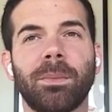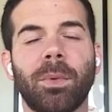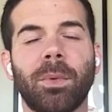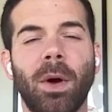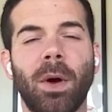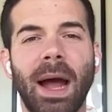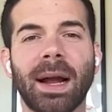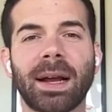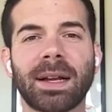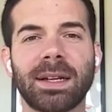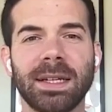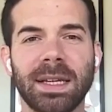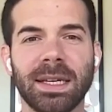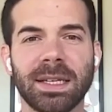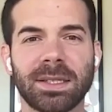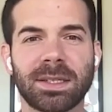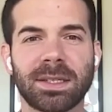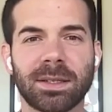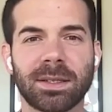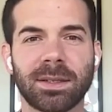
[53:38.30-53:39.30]

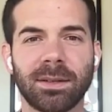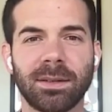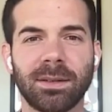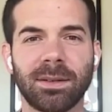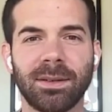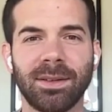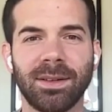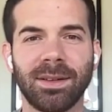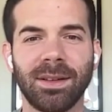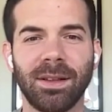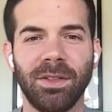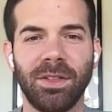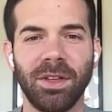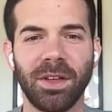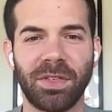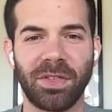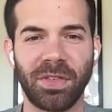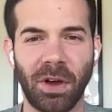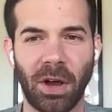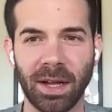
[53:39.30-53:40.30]
practice
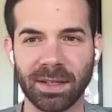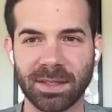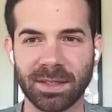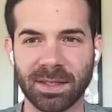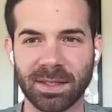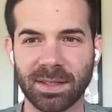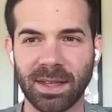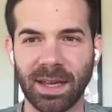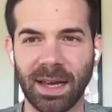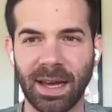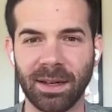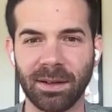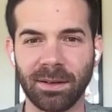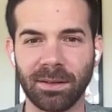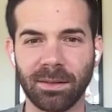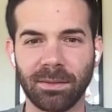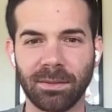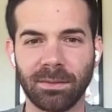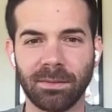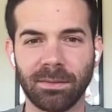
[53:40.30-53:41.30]
the thoughts
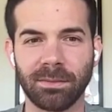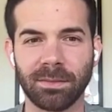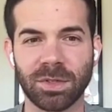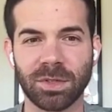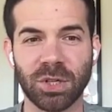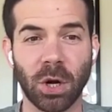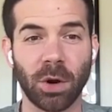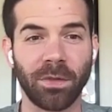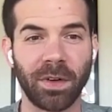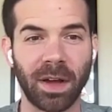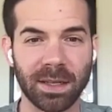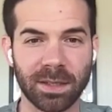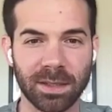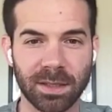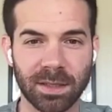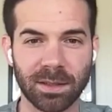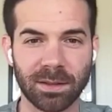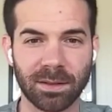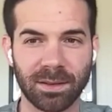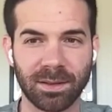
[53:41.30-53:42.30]
that serve
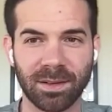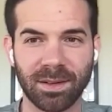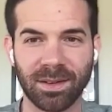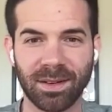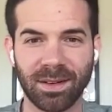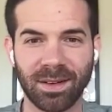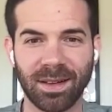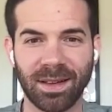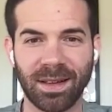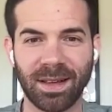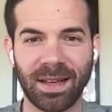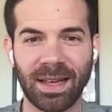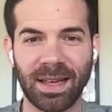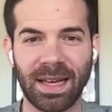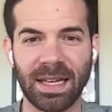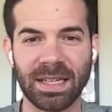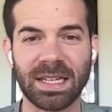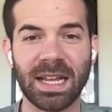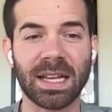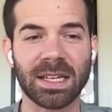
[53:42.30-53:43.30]
us
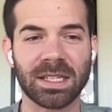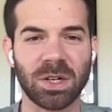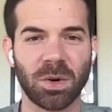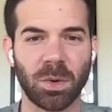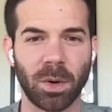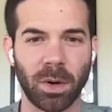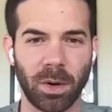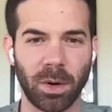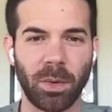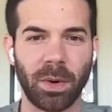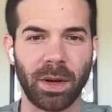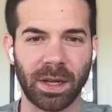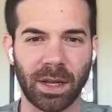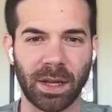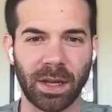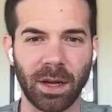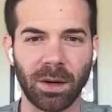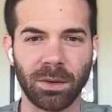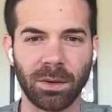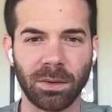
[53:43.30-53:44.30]
and take us to where we want to
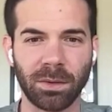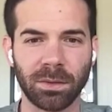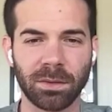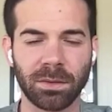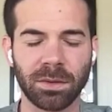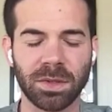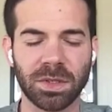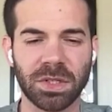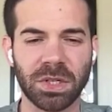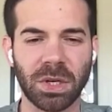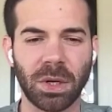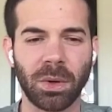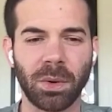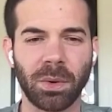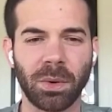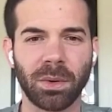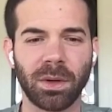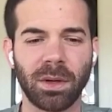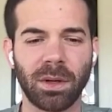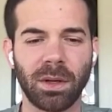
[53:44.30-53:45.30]
go.
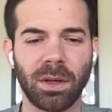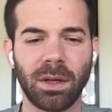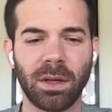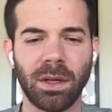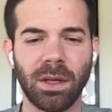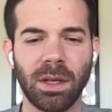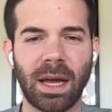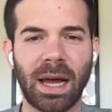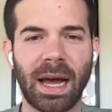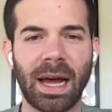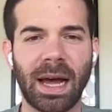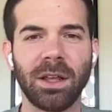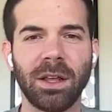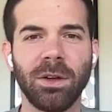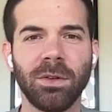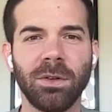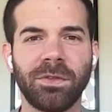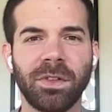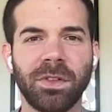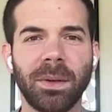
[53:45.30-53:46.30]
So how do
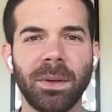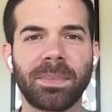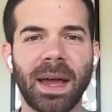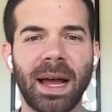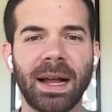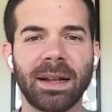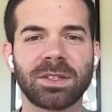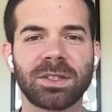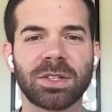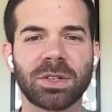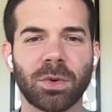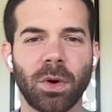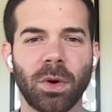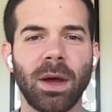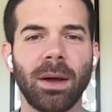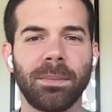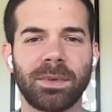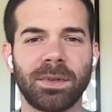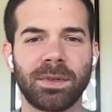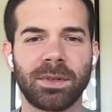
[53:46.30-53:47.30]
you flip that
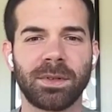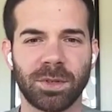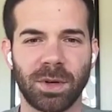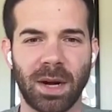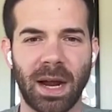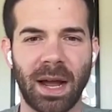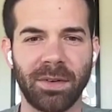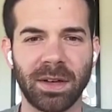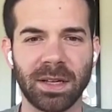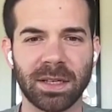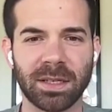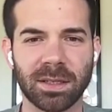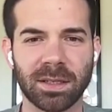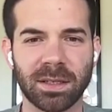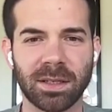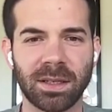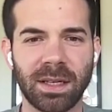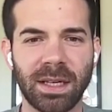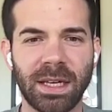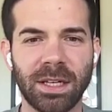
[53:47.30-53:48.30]
script,
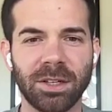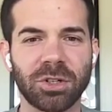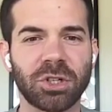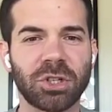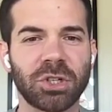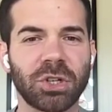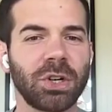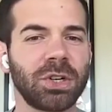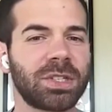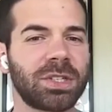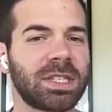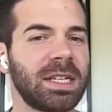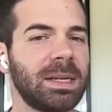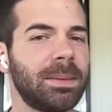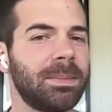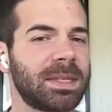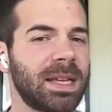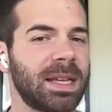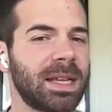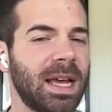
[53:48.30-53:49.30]
Travis? It sure
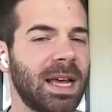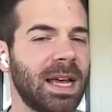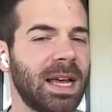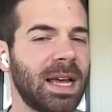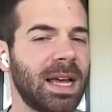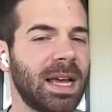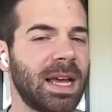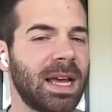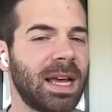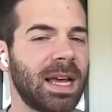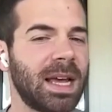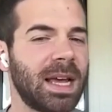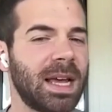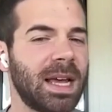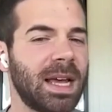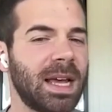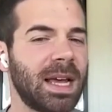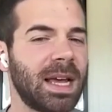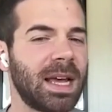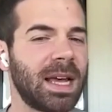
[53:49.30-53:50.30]
seems effortless
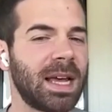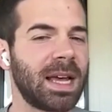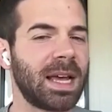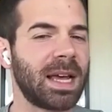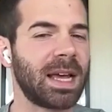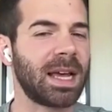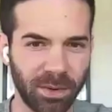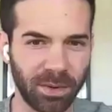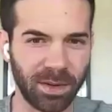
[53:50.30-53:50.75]
for you.